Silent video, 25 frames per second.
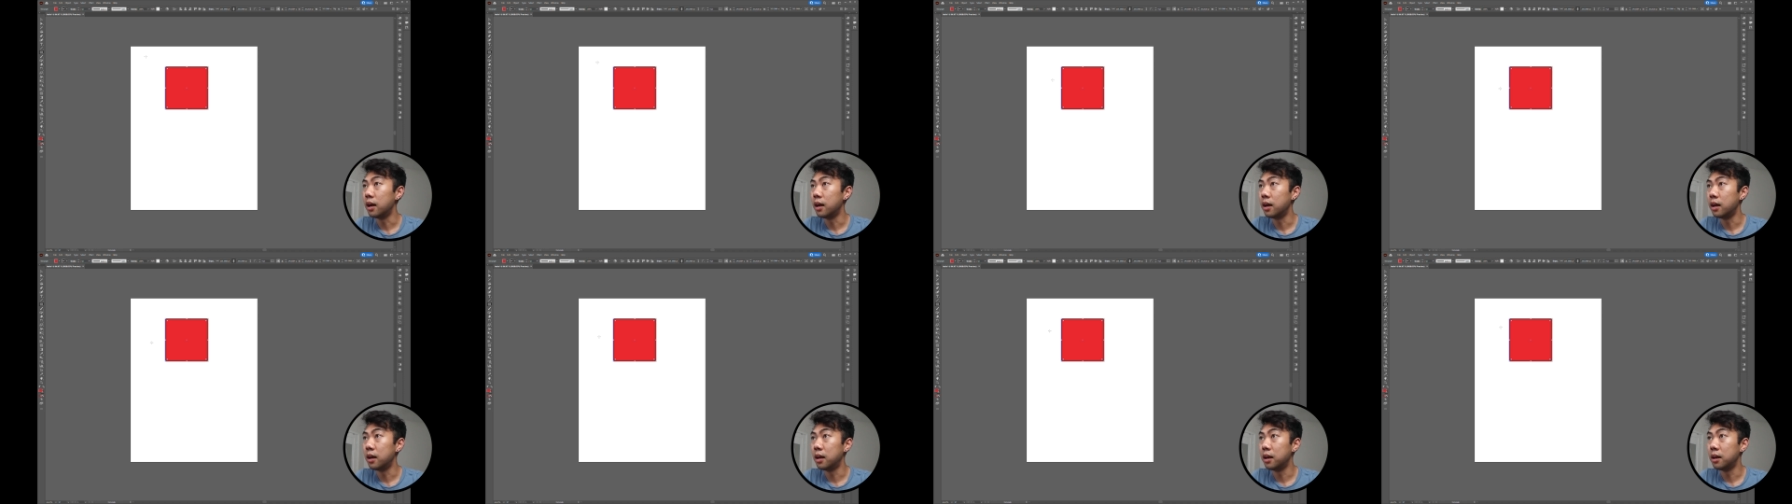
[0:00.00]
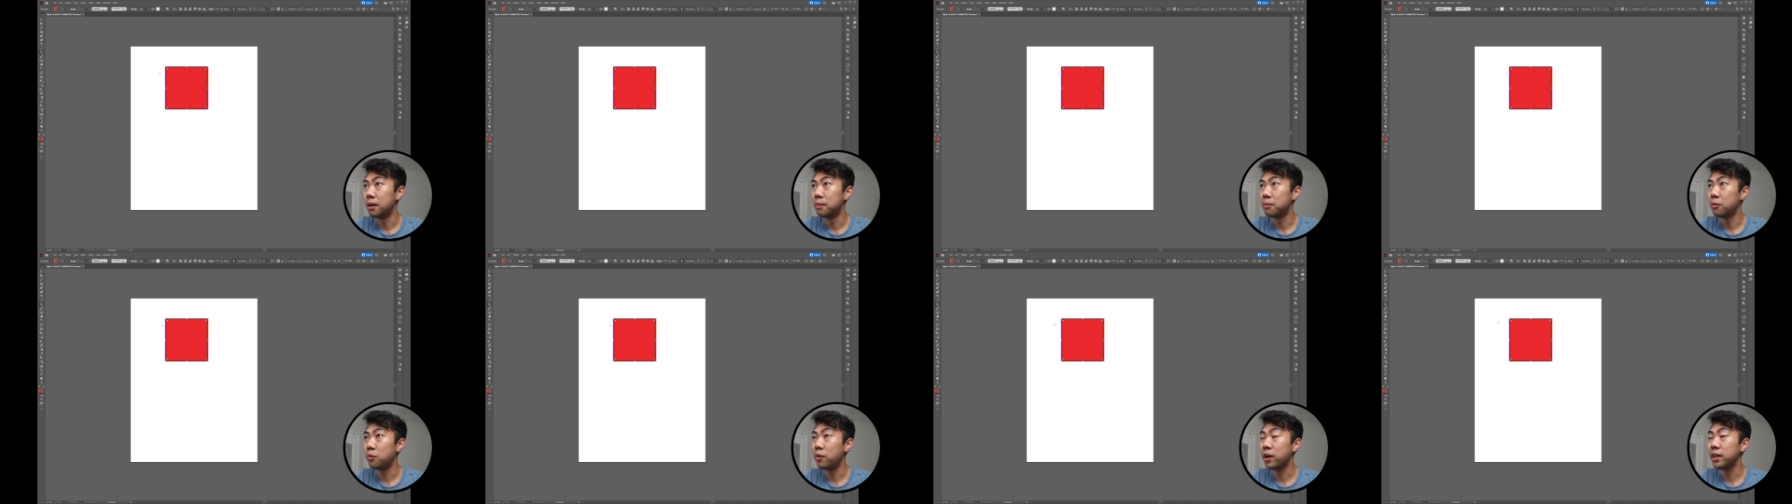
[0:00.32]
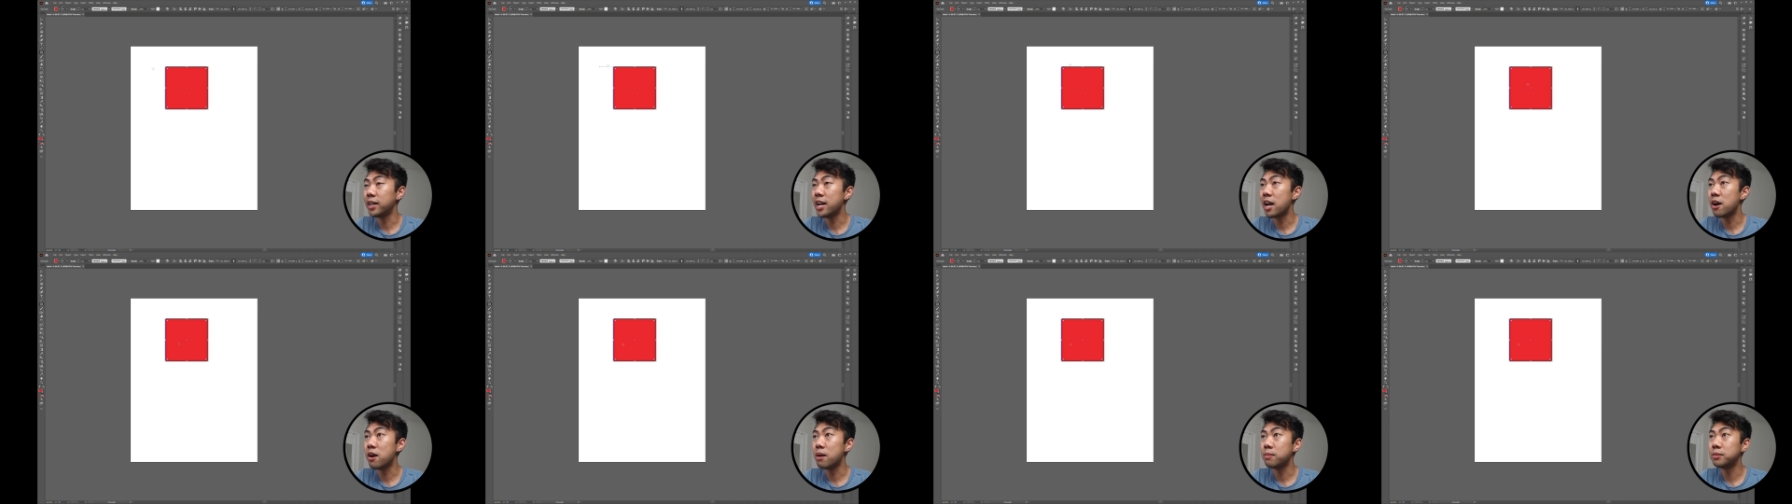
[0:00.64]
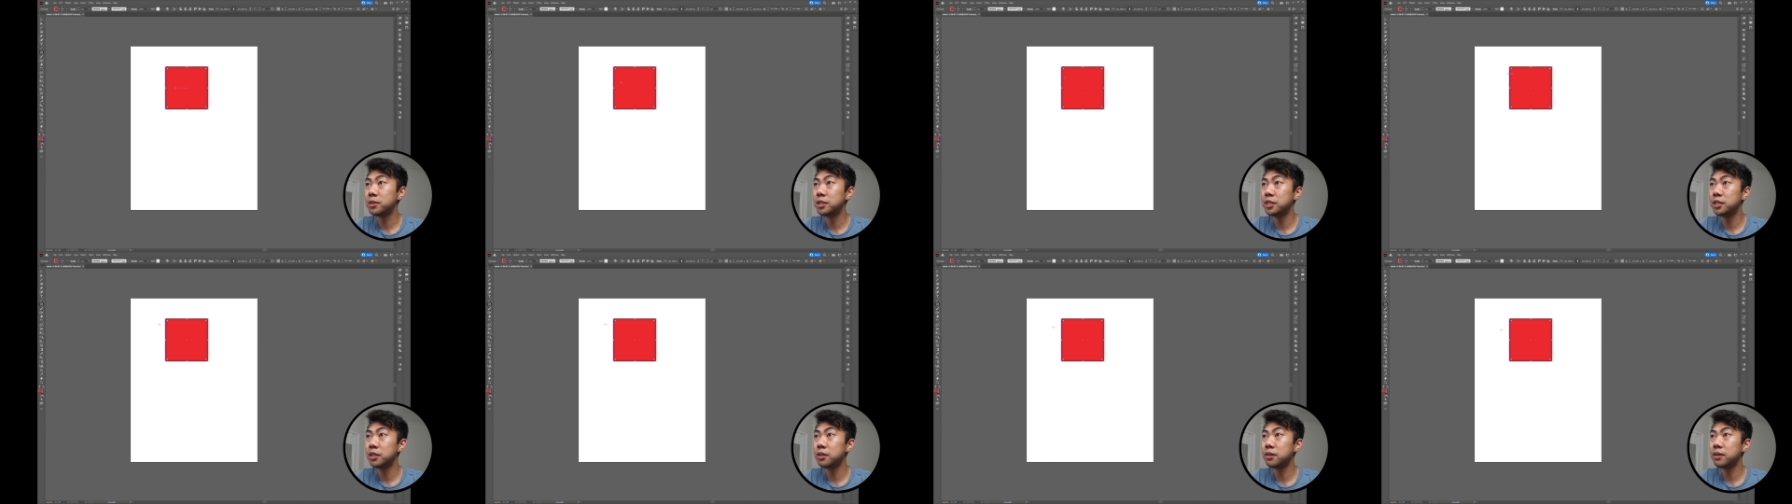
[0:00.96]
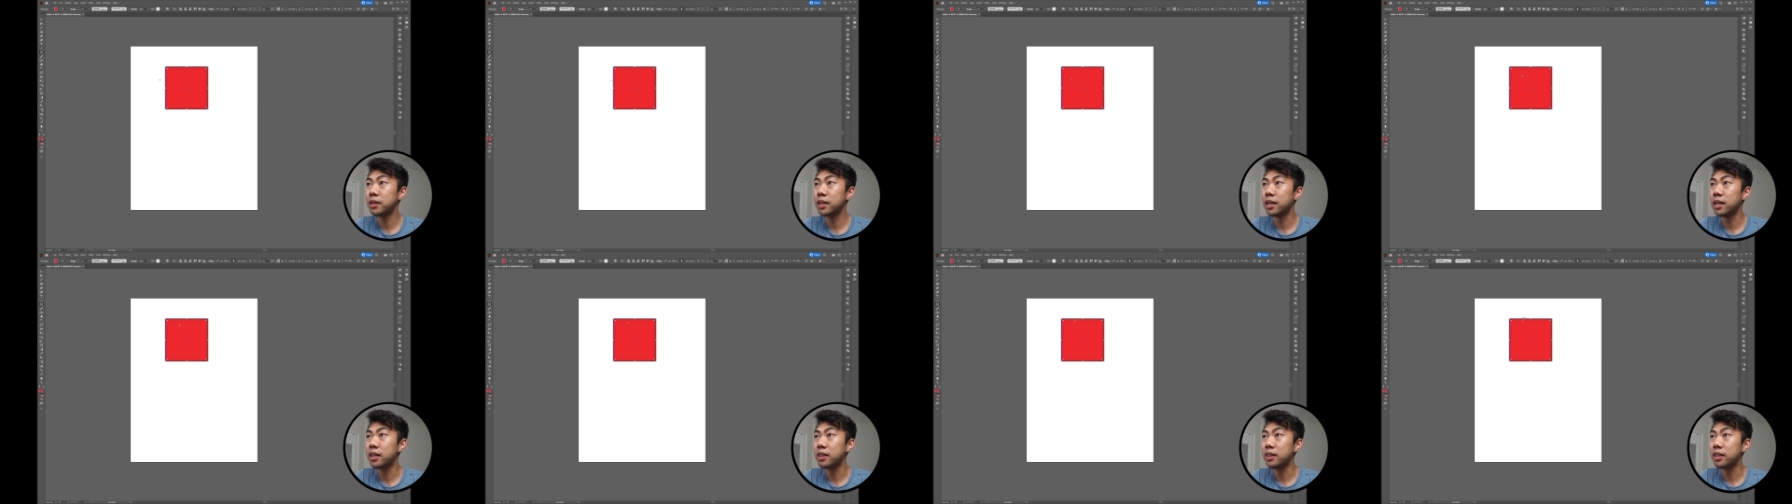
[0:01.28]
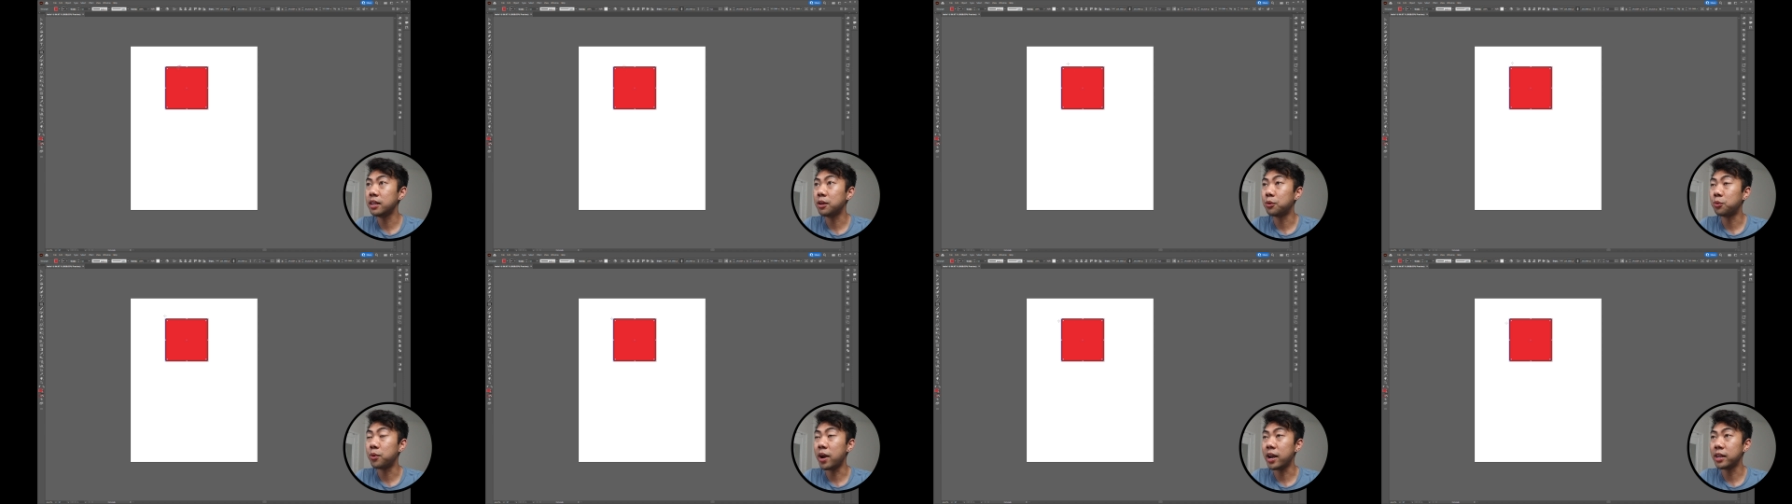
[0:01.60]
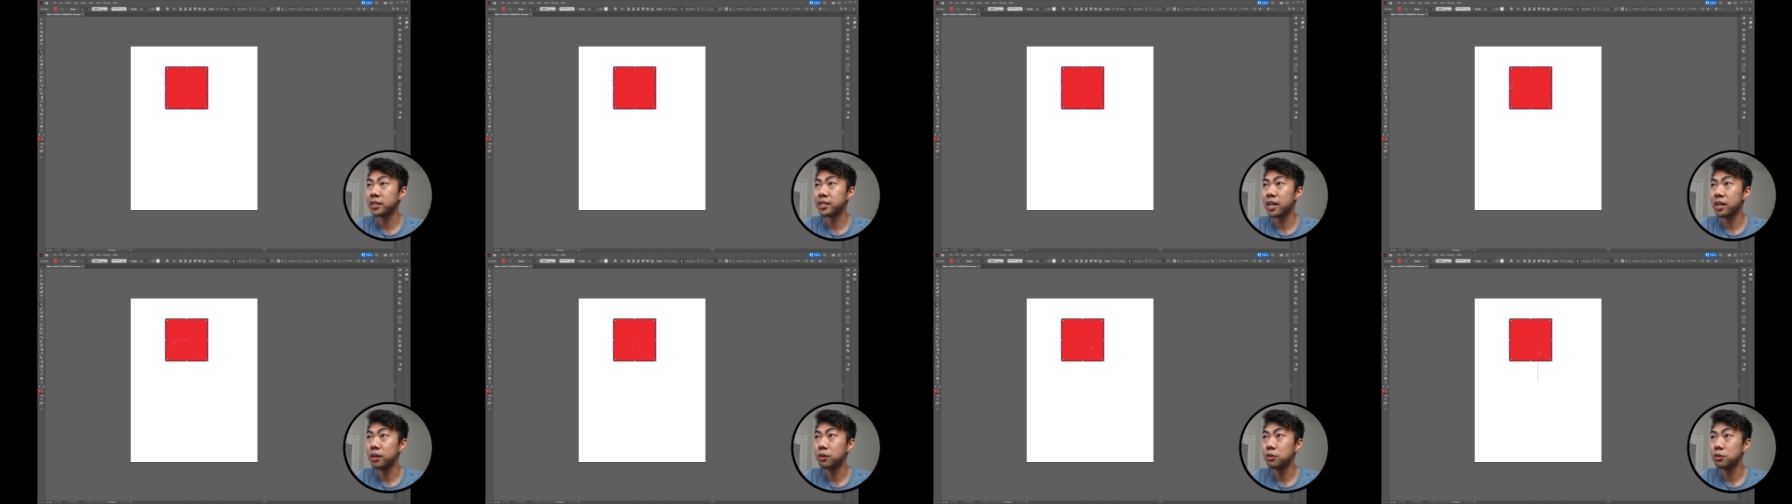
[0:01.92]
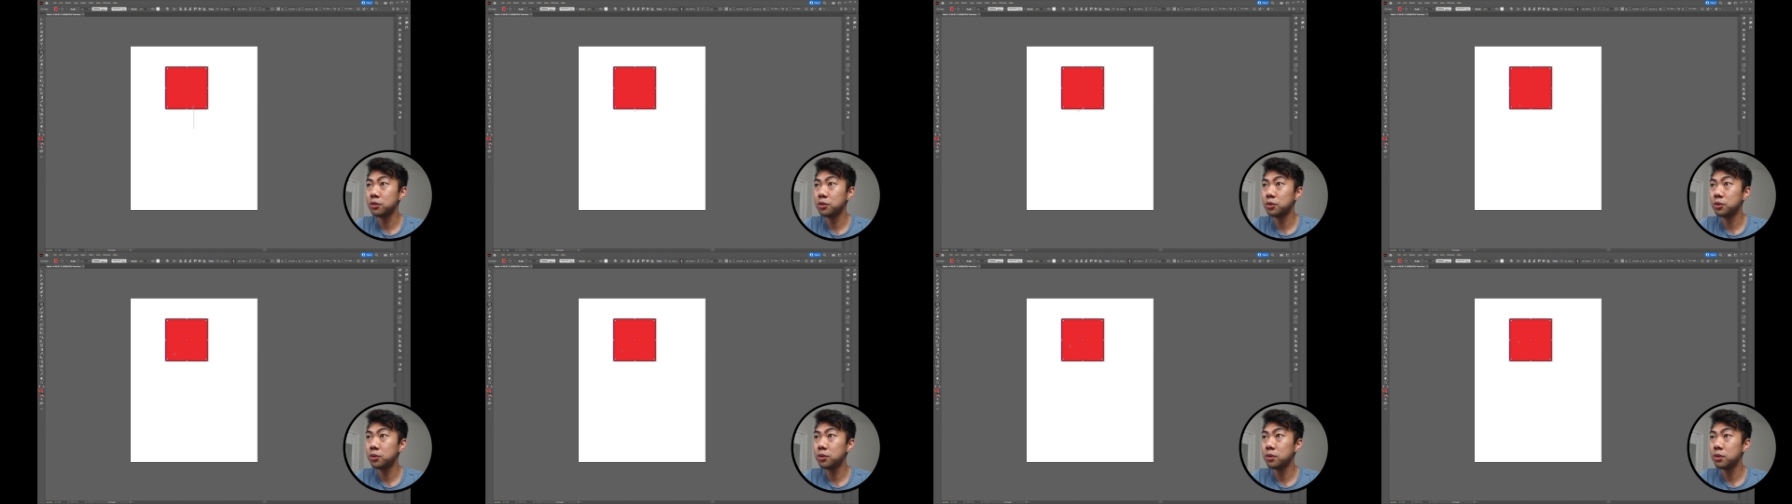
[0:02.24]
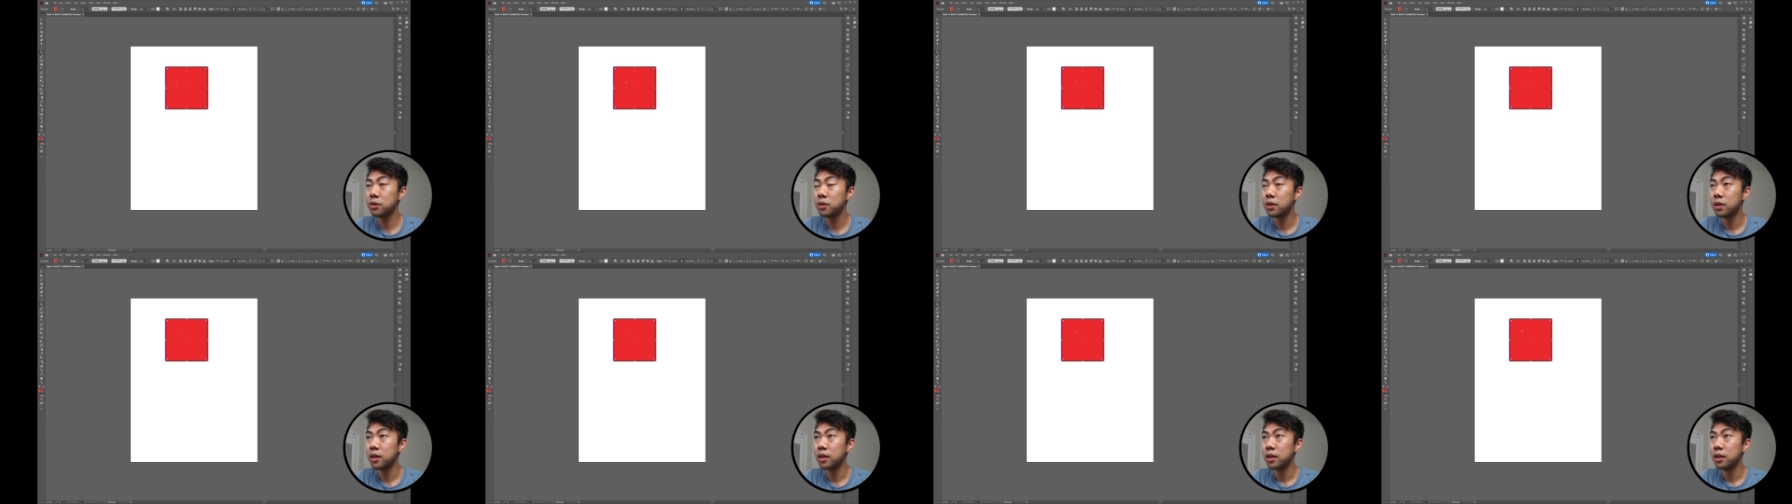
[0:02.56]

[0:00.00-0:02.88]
Um, right now I'm still in the rectangle tool.